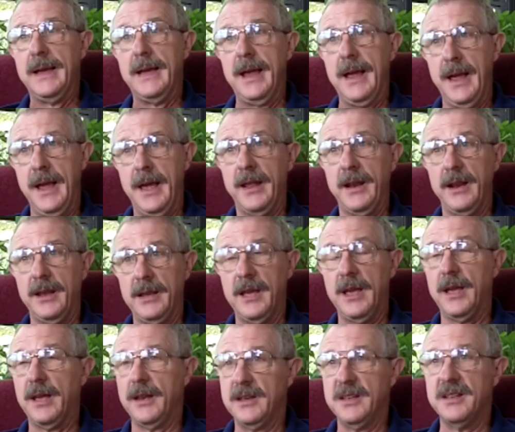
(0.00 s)
And
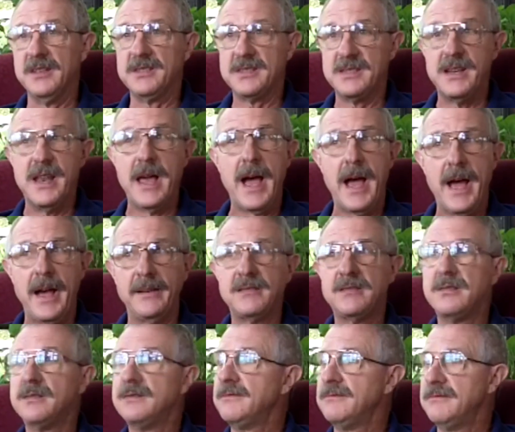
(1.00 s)
again, it's not